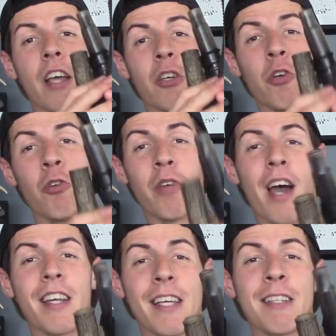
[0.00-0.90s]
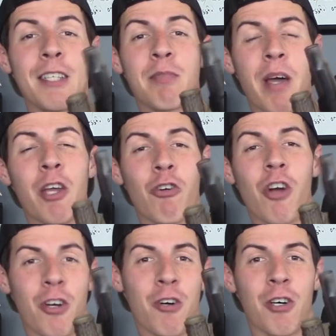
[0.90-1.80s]
you do not need this many
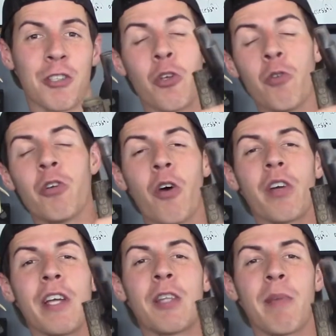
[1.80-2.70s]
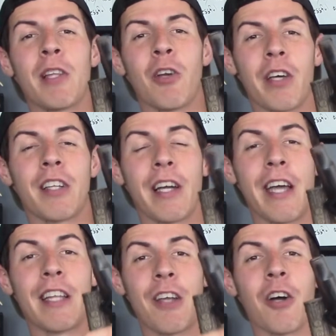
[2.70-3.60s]
grunt calls. You don't need to be looking like
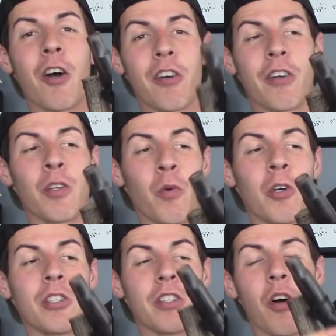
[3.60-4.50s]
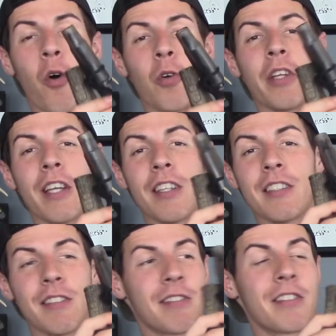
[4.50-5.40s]
a duck hunter in the woods holding
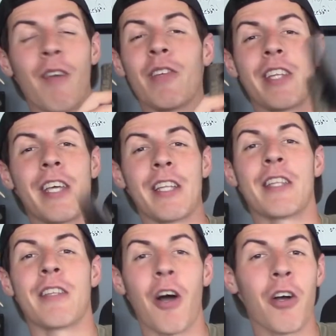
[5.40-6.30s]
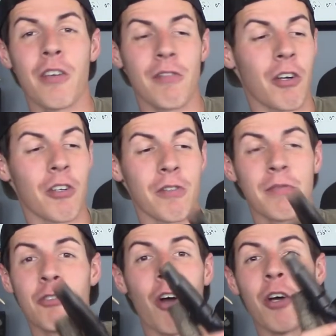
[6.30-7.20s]
17 duck or
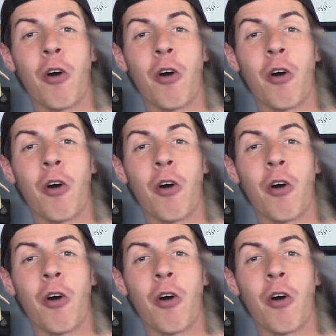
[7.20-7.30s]
grunt